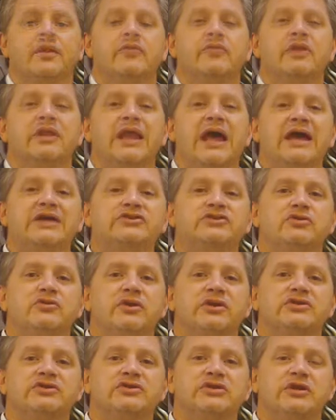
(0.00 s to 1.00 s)
The last 2
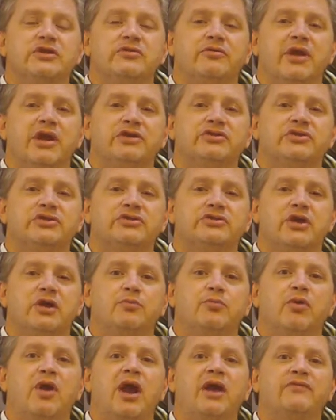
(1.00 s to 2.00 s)
considerations are
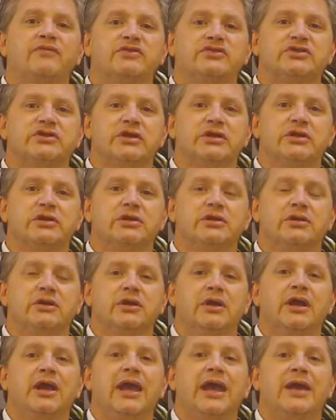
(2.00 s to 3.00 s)
privacy
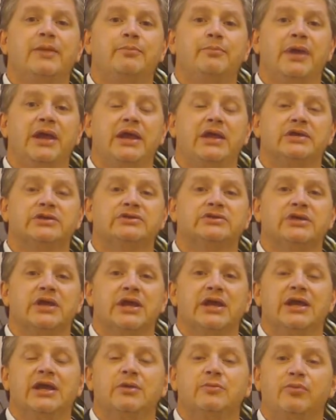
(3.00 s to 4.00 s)
and pace.
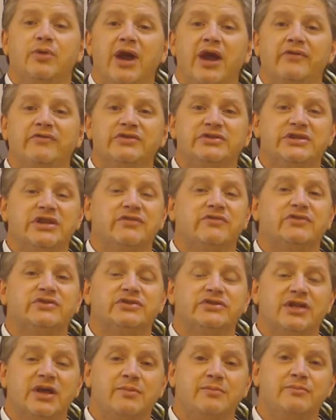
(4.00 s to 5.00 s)
And privacy, for
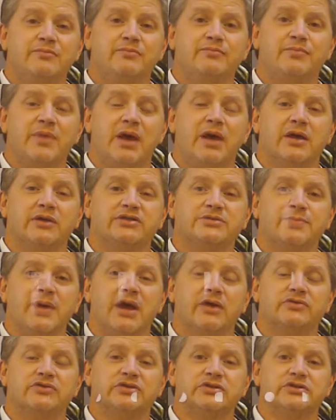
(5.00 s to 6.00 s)
some
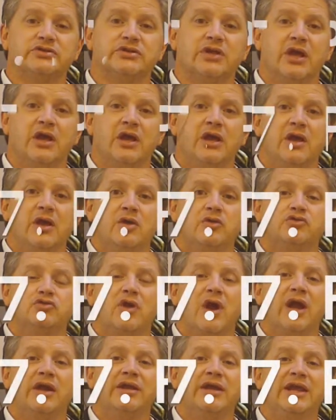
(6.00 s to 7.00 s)
spouses,
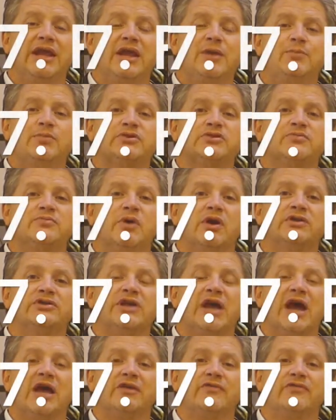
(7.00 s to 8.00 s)
trying to keep as
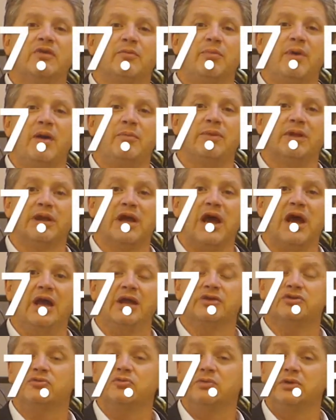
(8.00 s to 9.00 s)
much out of the public eye
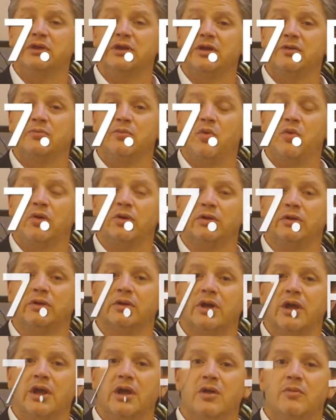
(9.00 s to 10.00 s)
is really important,
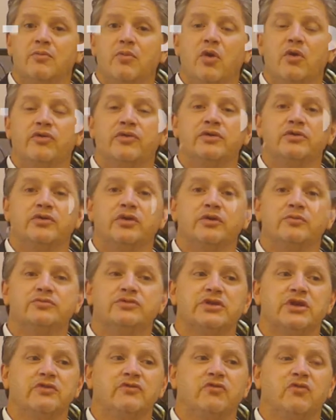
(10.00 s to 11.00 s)
both in
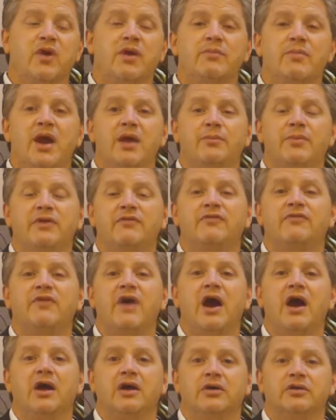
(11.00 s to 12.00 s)
terms of what might be
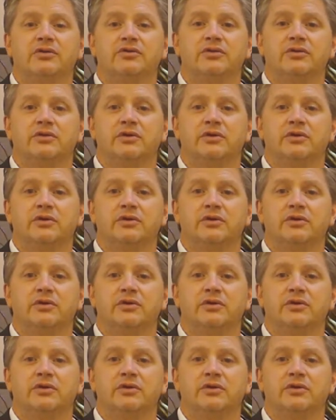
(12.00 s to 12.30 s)
filed